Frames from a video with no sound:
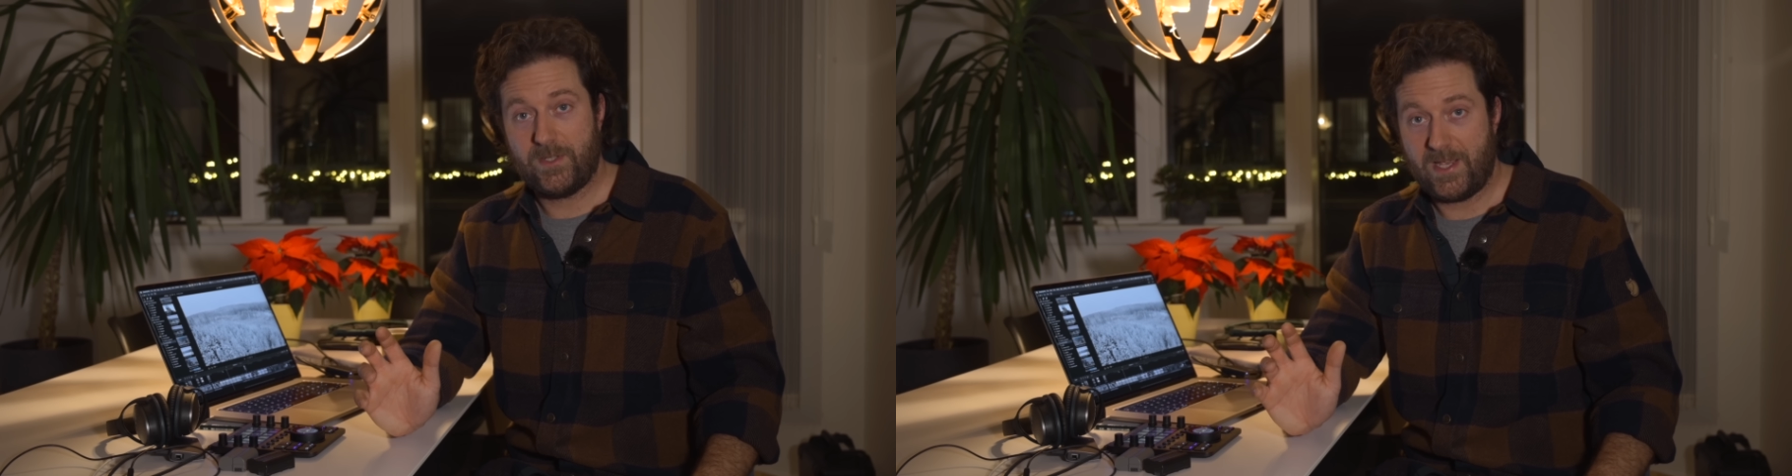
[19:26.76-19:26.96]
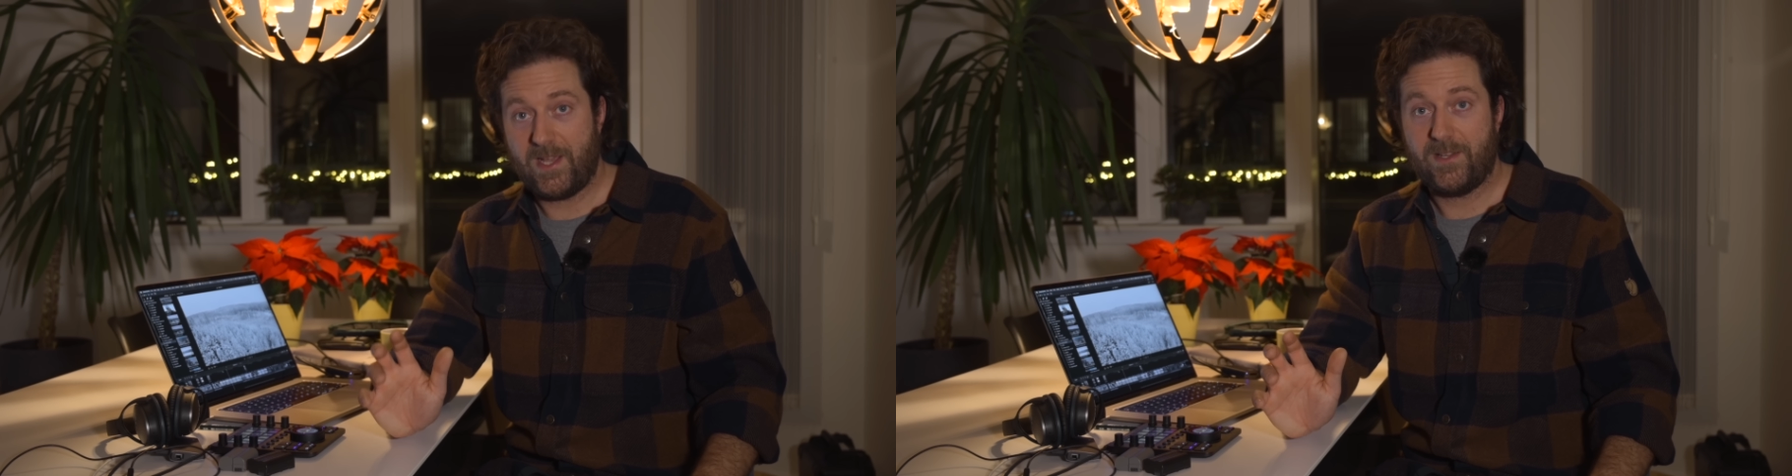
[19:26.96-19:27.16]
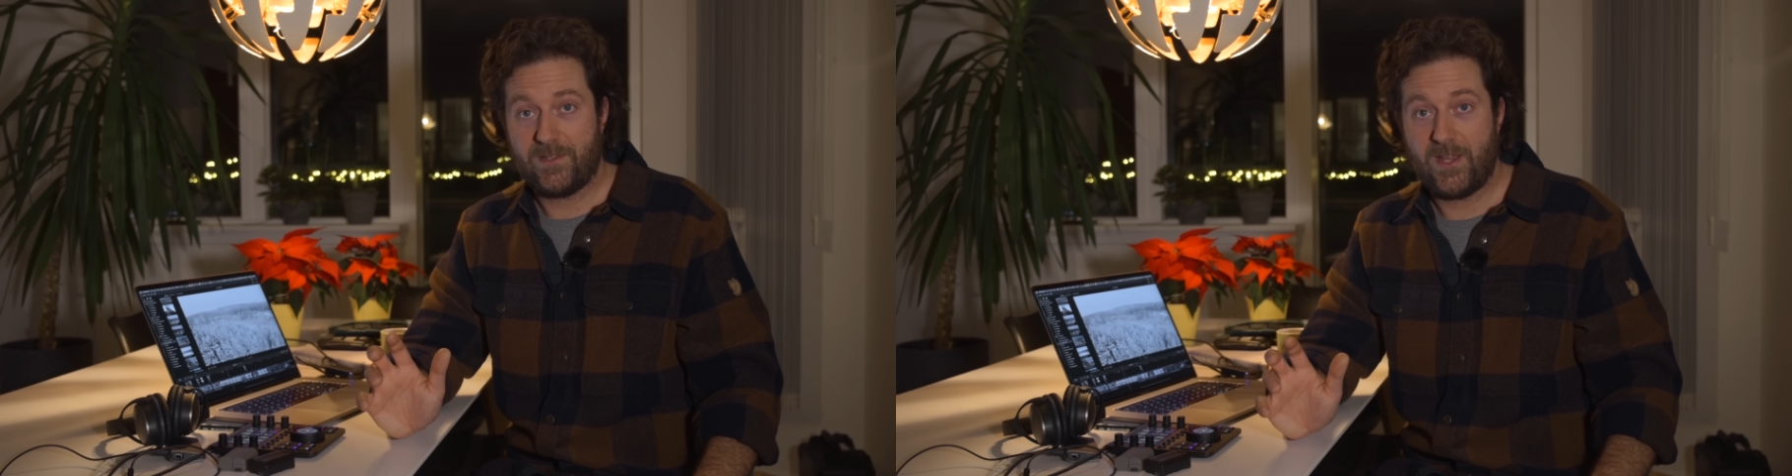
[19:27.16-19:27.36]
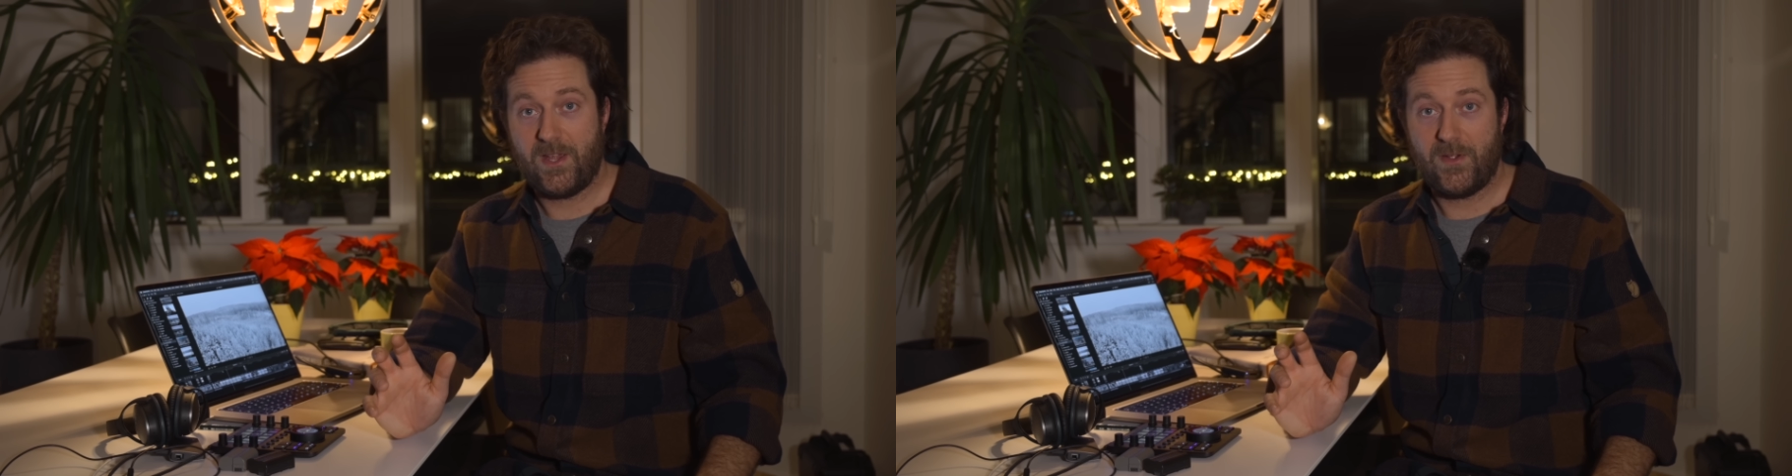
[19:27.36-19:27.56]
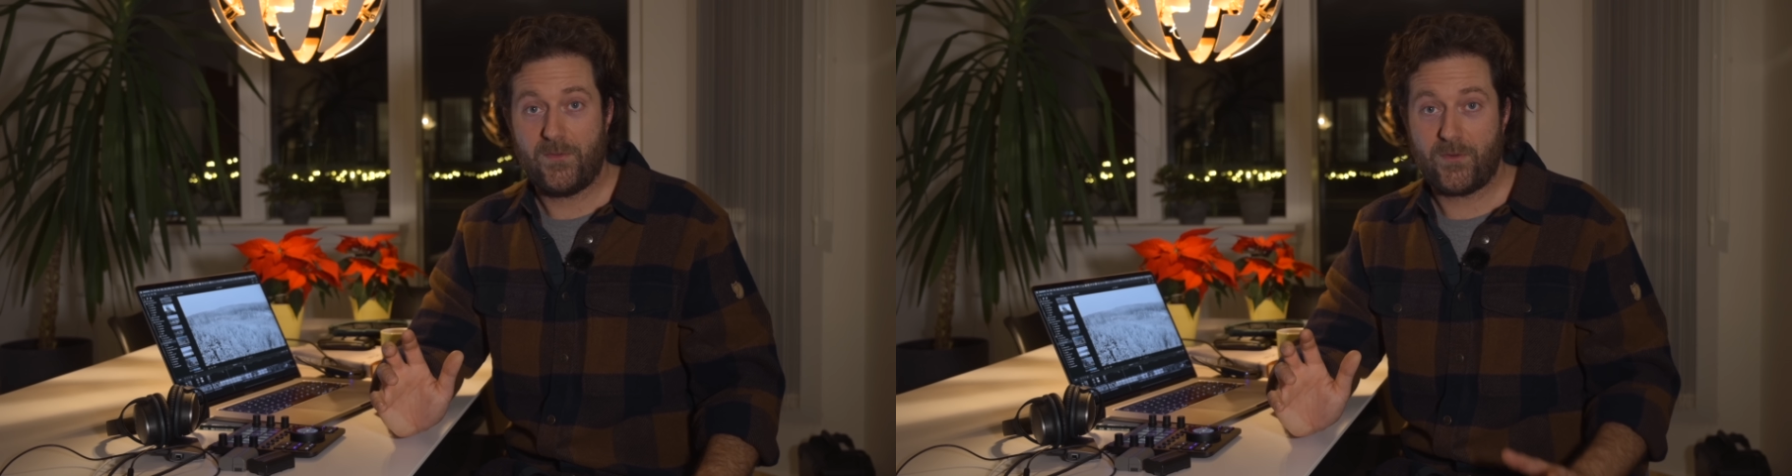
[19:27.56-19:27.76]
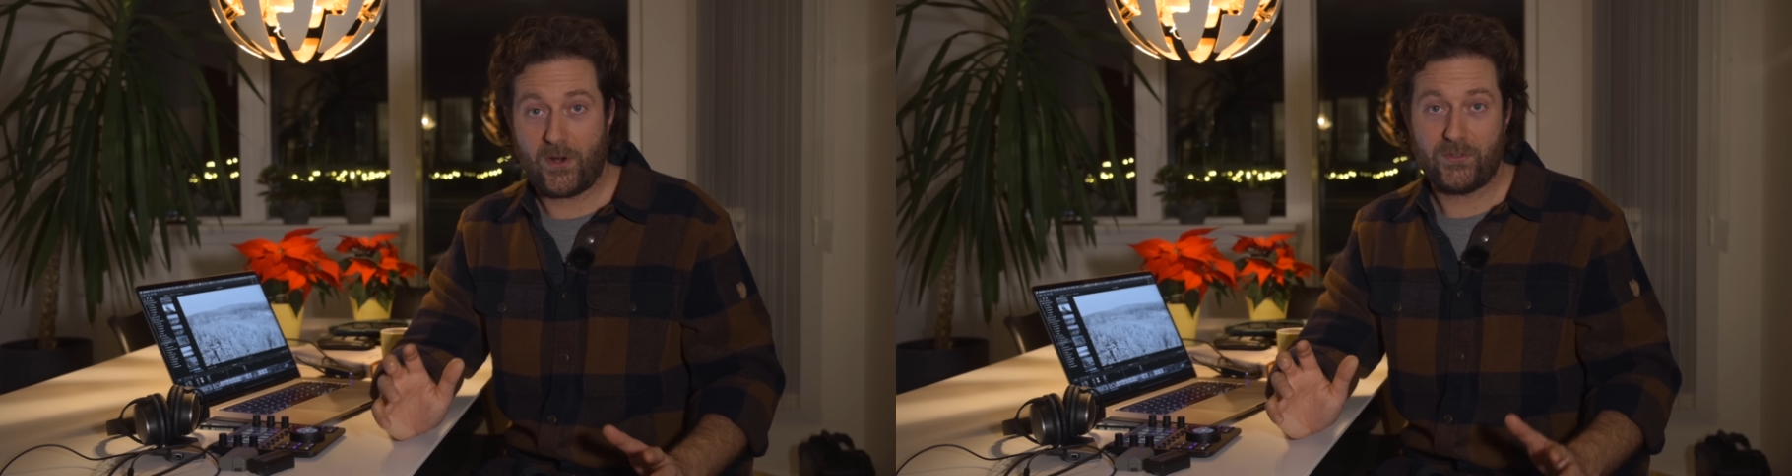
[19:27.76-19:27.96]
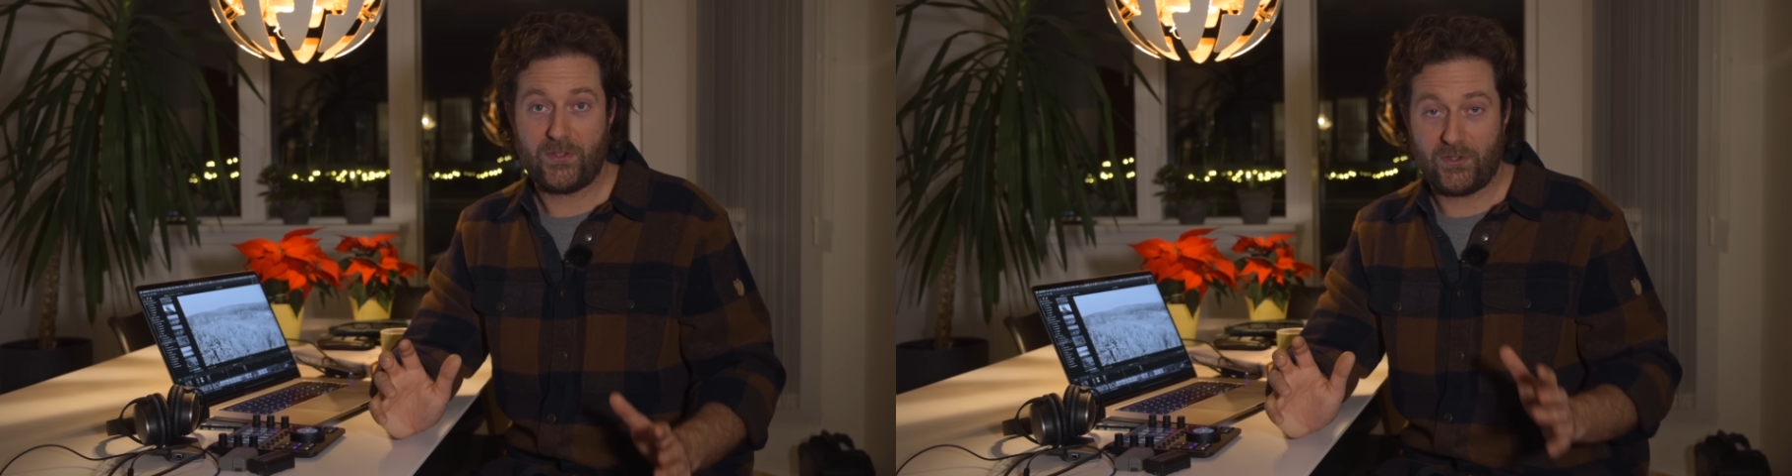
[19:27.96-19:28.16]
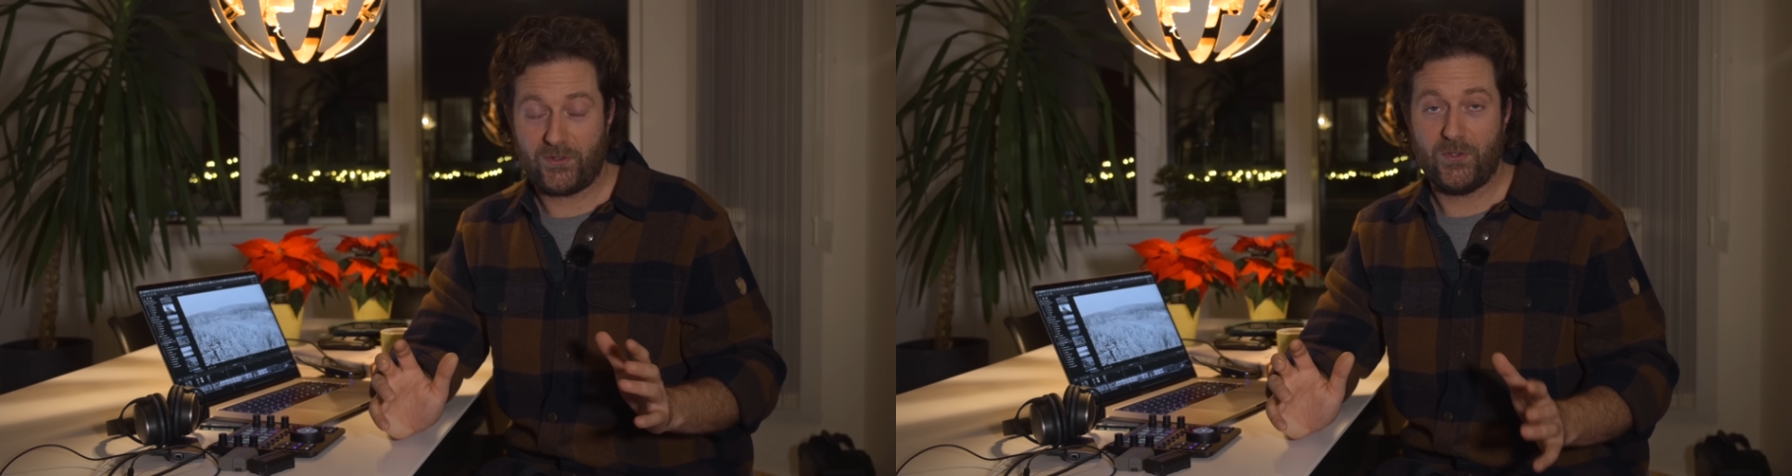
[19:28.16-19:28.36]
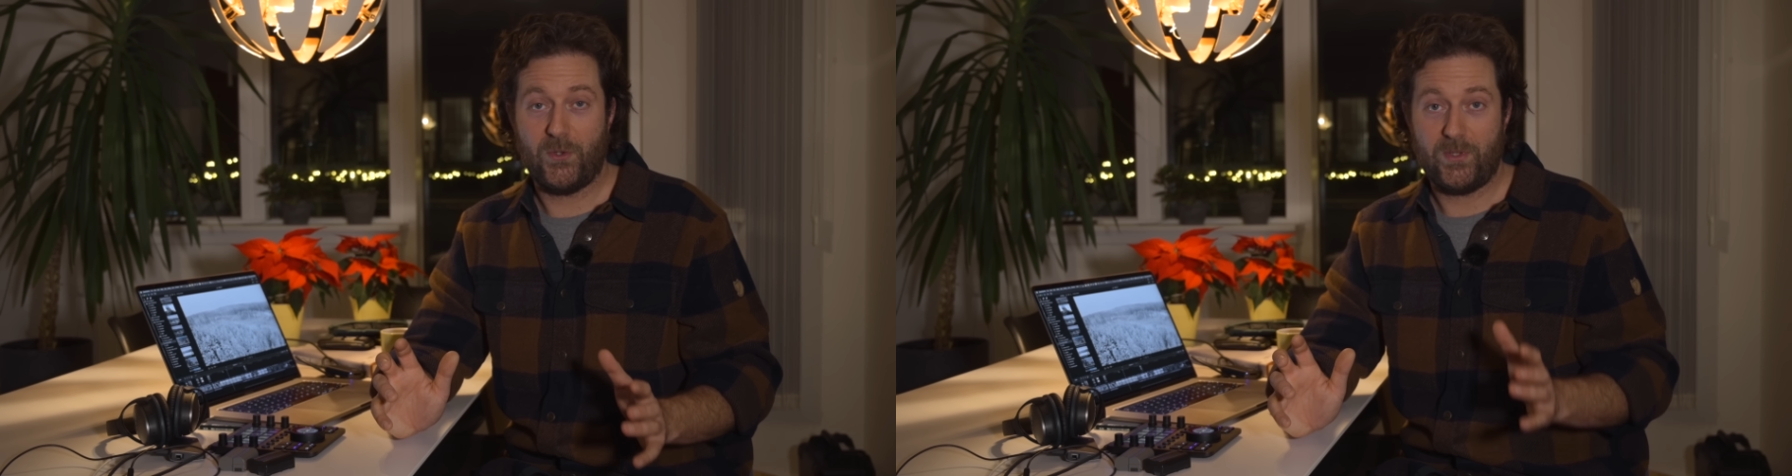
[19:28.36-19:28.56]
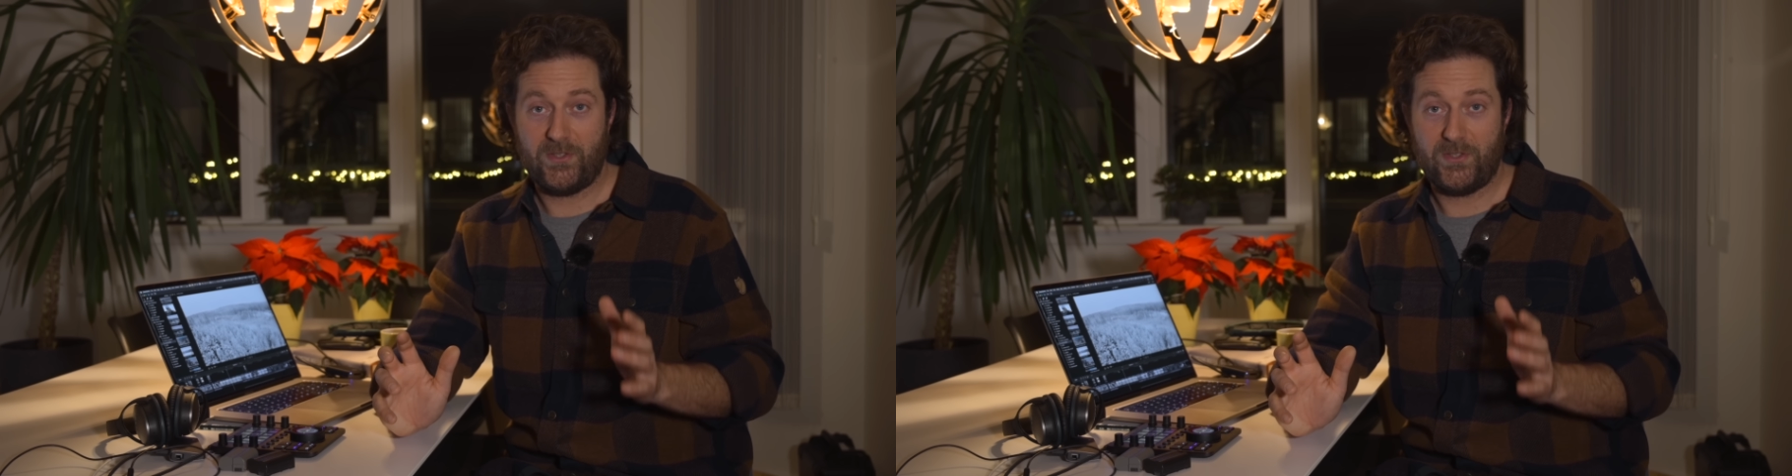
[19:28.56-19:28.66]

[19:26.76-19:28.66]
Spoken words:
yeah, frost and snow